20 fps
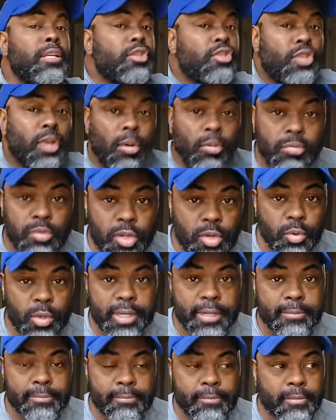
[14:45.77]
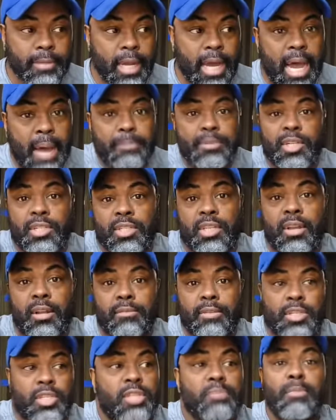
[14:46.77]
don't do it. I'm just,
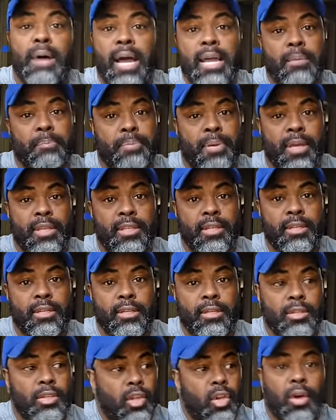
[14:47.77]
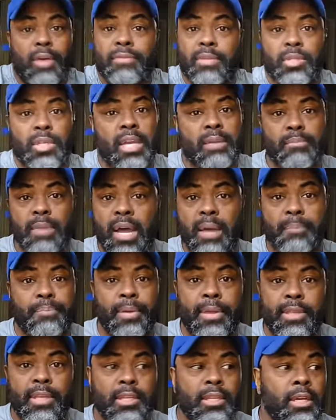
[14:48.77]
this is my opinion. You don't have to take my
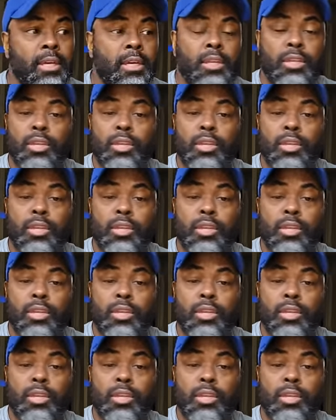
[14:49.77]
opinion.